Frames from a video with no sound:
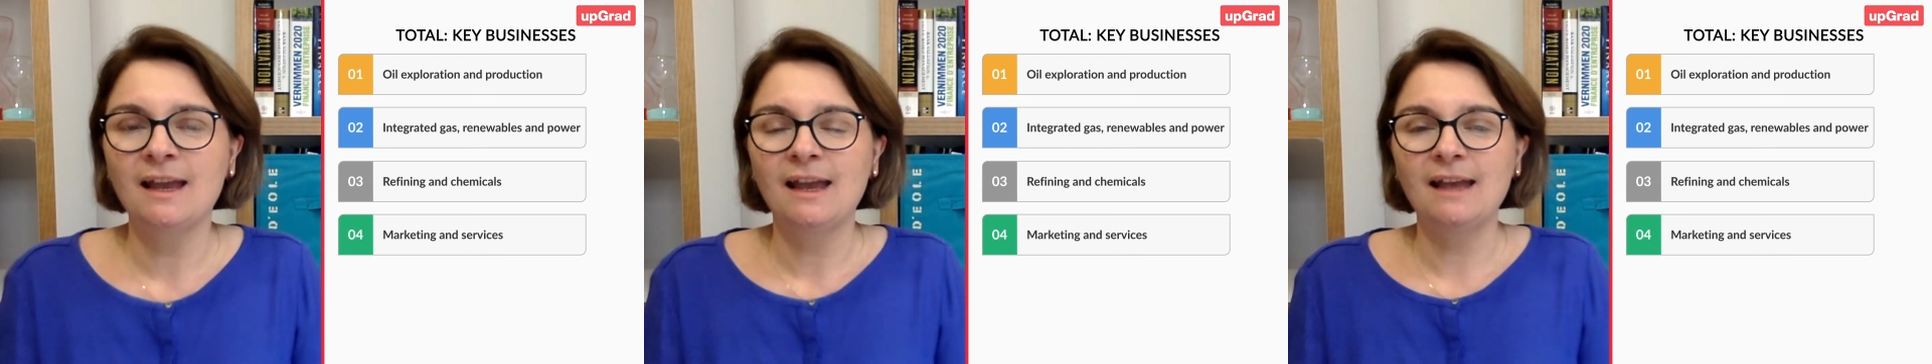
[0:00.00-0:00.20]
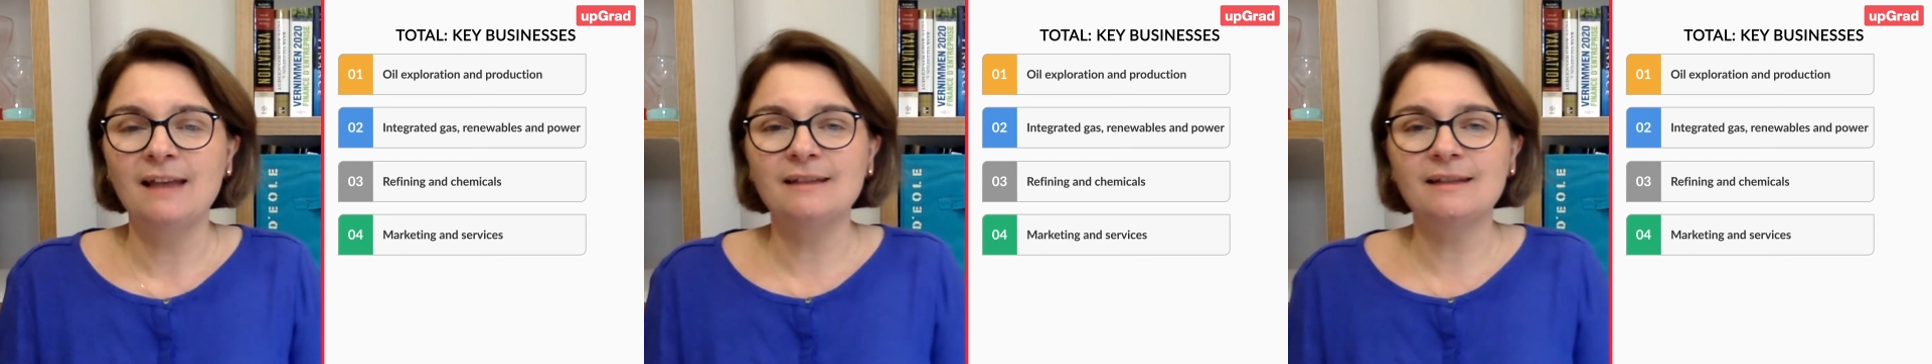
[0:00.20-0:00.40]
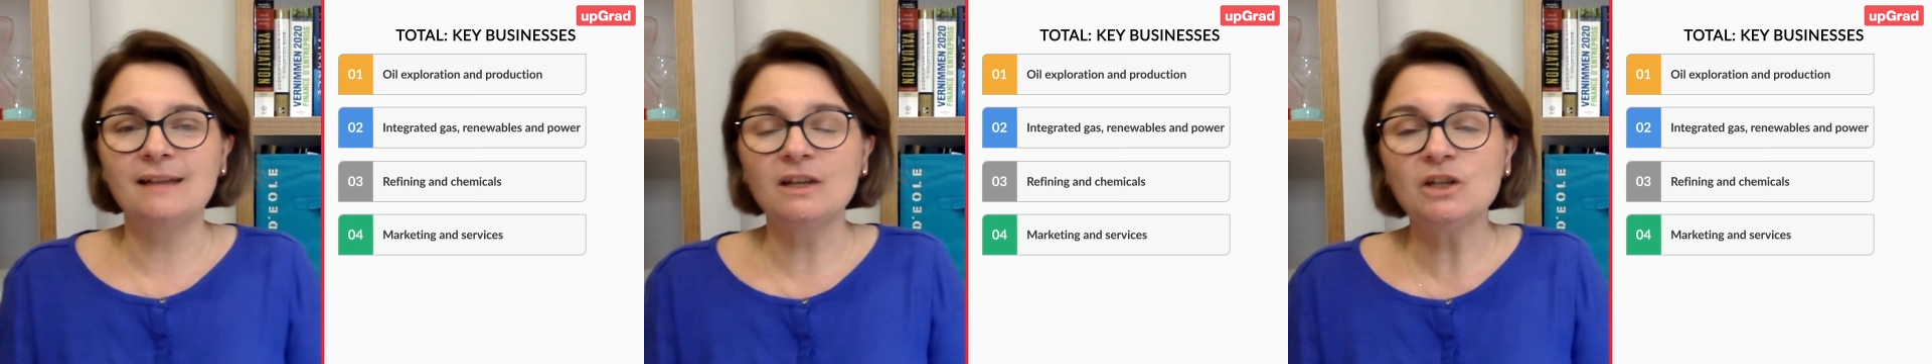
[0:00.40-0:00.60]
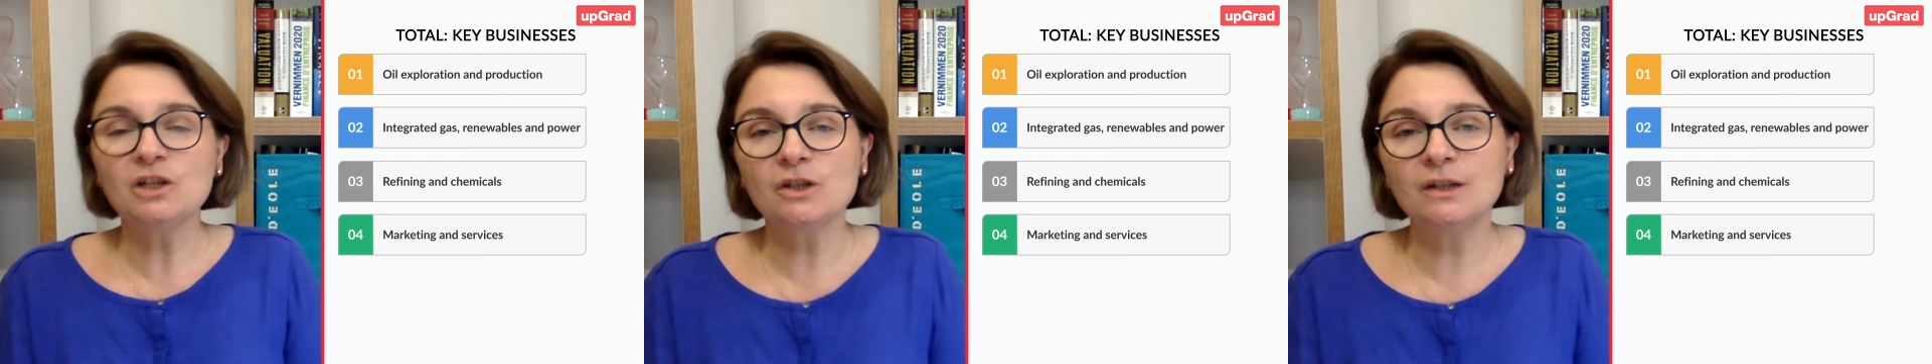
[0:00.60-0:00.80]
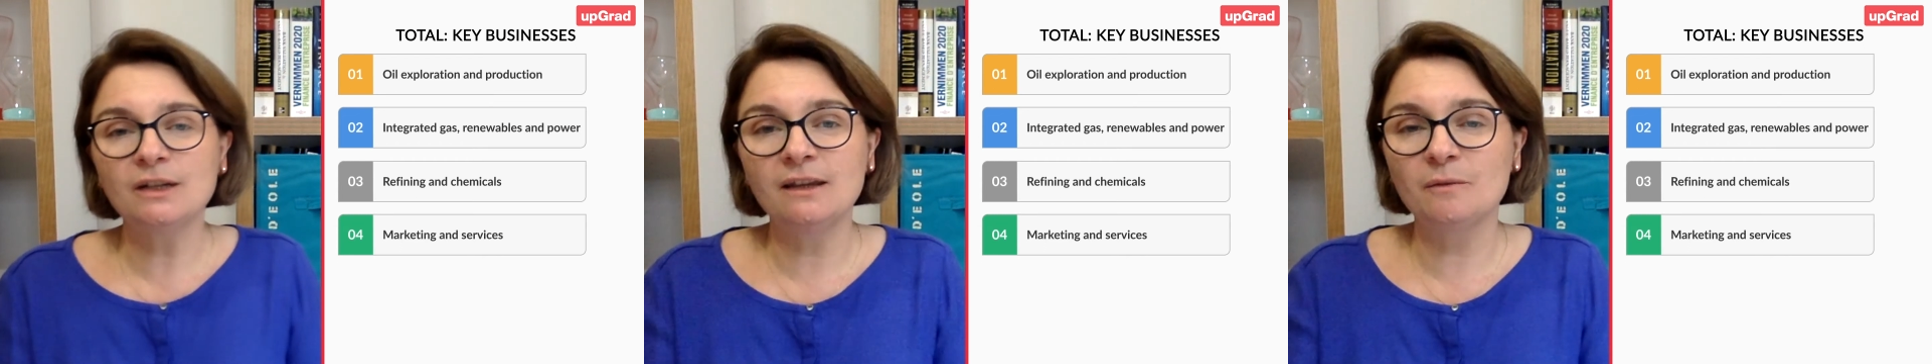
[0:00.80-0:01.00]

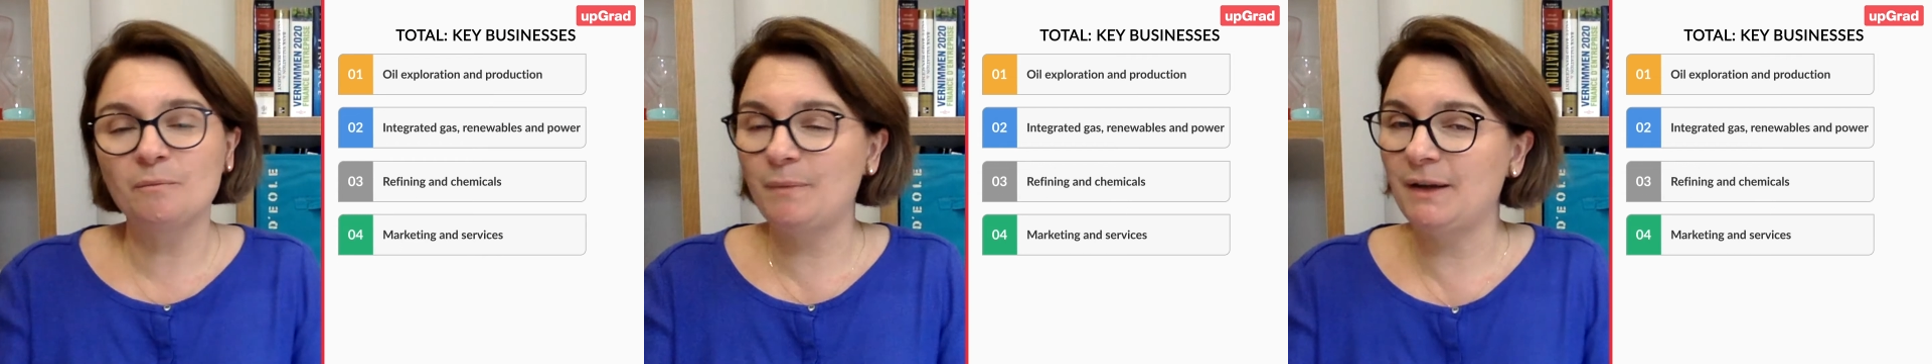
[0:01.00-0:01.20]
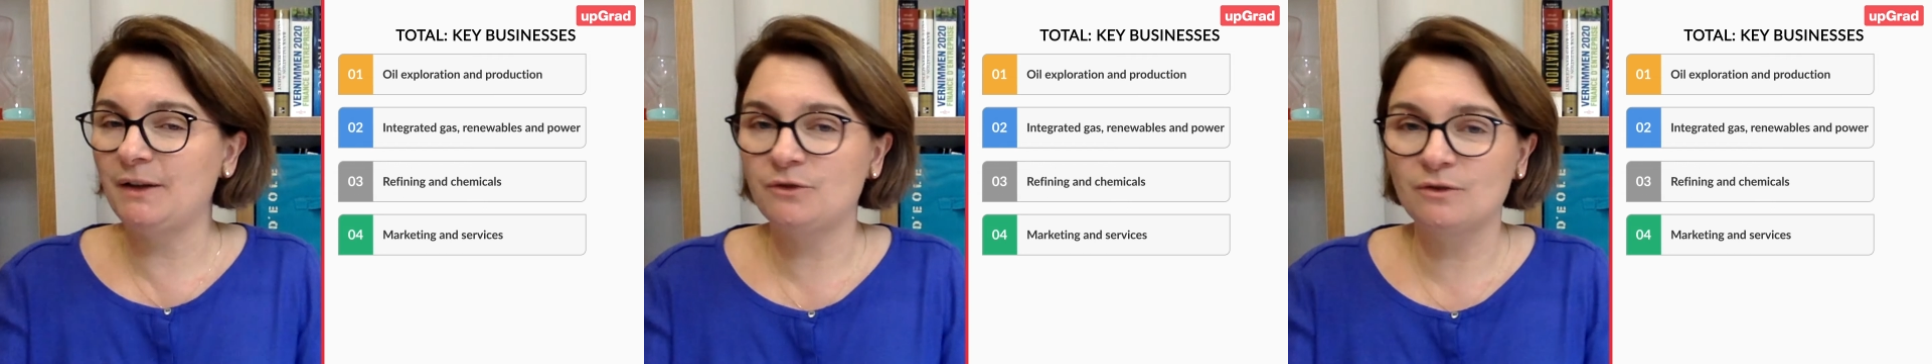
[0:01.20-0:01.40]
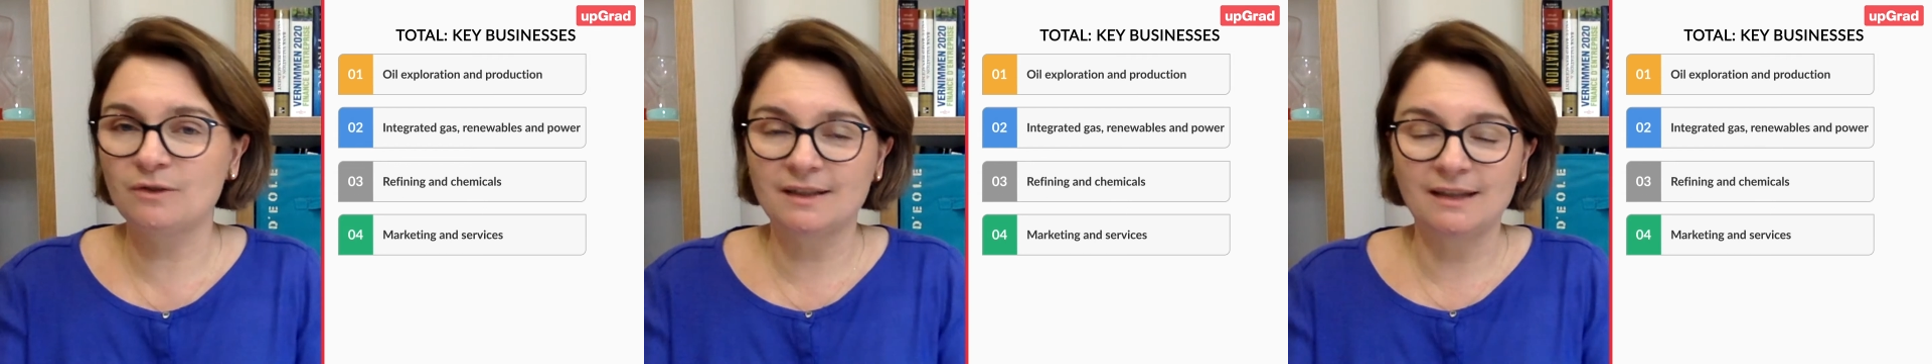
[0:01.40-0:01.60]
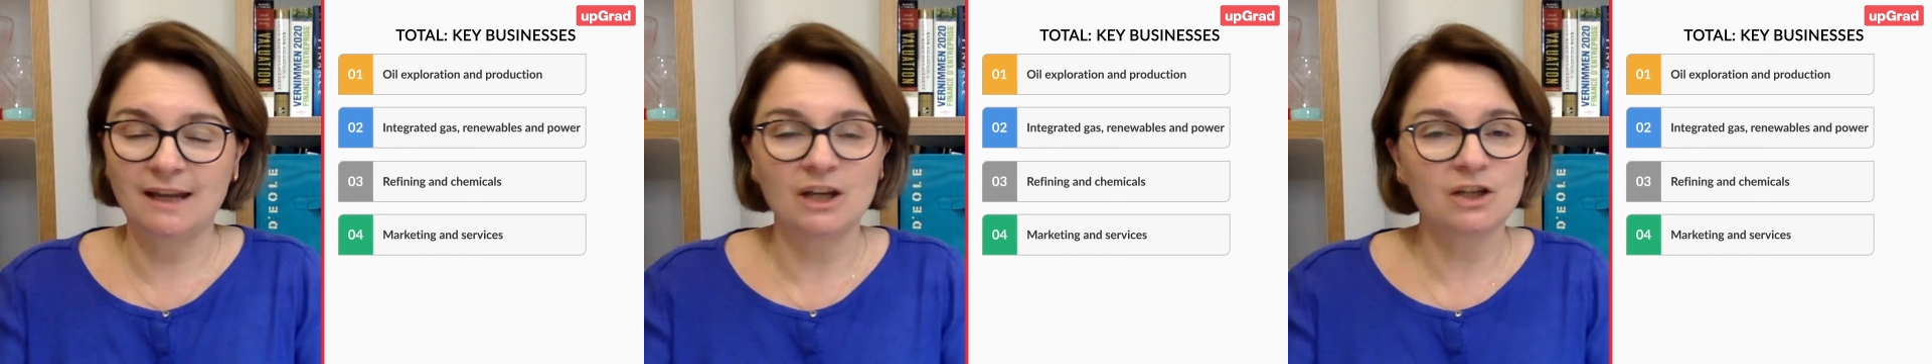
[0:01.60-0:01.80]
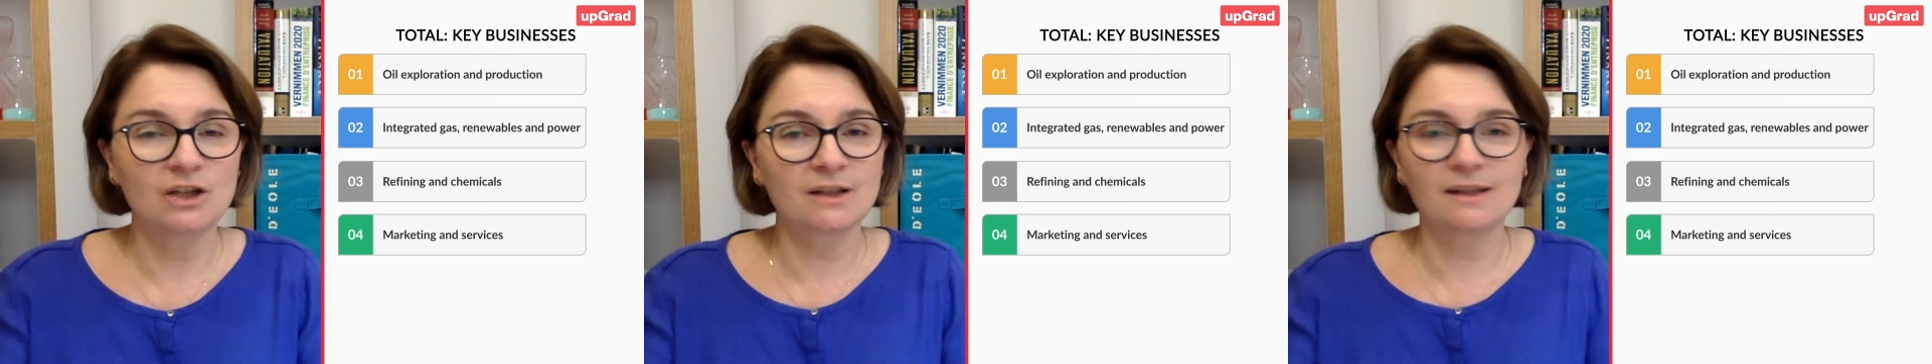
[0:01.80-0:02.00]
Essentially the petrol
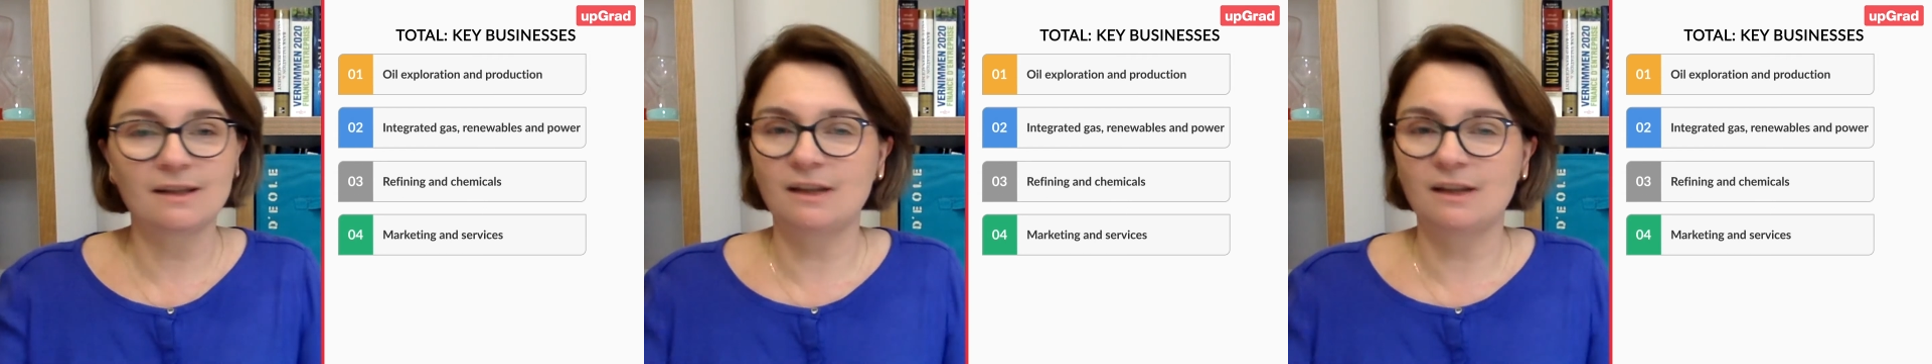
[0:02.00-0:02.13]
stations